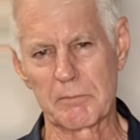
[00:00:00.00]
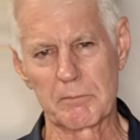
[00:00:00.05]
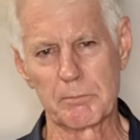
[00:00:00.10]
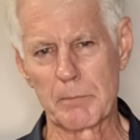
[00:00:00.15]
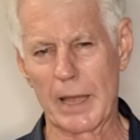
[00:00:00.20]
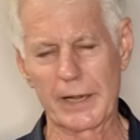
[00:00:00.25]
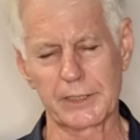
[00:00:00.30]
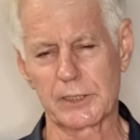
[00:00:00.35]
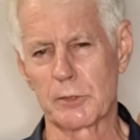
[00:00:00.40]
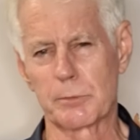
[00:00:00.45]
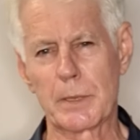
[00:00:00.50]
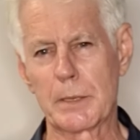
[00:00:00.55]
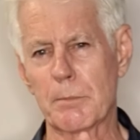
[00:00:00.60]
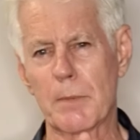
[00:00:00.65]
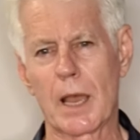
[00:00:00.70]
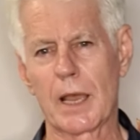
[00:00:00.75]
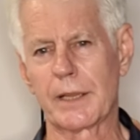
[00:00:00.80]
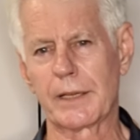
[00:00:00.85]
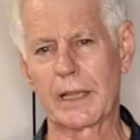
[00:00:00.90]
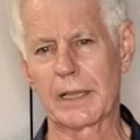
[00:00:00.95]
money to be
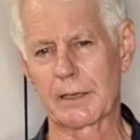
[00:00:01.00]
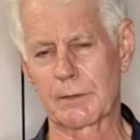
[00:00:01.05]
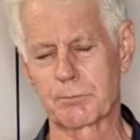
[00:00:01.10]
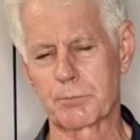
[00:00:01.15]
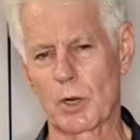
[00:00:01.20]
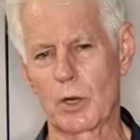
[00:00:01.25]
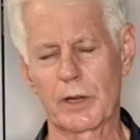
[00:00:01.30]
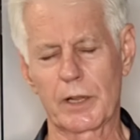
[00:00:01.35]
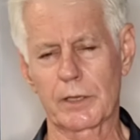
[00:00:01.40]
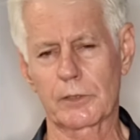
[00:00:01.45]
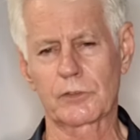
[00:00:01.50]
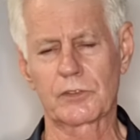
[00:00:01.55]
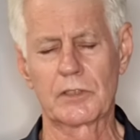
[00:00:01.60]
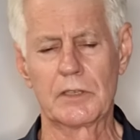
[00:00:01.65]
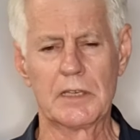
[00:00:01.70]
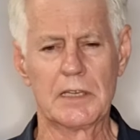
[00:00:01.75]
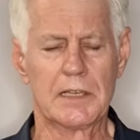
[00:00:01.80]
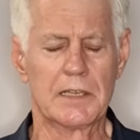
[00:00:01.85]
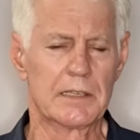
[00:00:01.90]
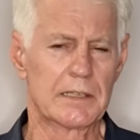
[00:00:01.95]
made out of products.
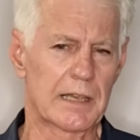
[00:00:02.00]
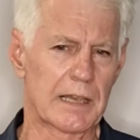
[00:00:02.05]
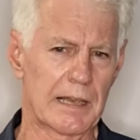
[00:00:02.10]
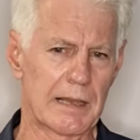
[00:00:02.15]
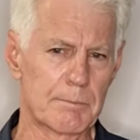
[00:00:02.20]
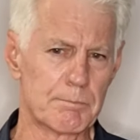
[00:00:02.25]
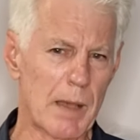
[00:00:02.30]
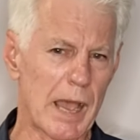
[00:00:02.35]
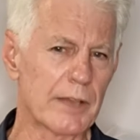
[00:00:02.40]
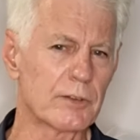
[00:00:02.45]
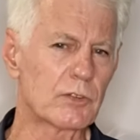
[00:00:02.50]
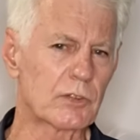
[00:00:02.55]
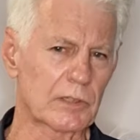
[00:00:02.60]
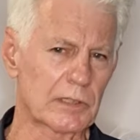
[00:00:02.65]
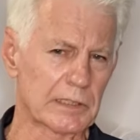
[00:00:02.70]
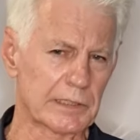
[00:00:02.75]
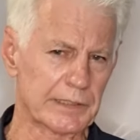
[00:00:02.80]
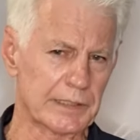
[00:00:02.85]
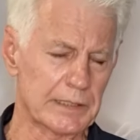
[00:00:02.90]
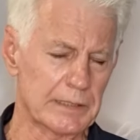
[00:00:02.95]

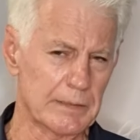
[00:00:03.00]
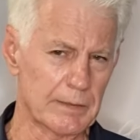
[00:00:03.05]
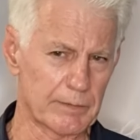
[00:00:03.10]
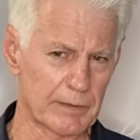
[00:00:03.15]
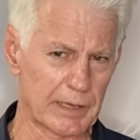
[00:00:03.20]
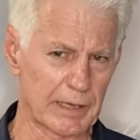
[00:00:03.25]
Basically,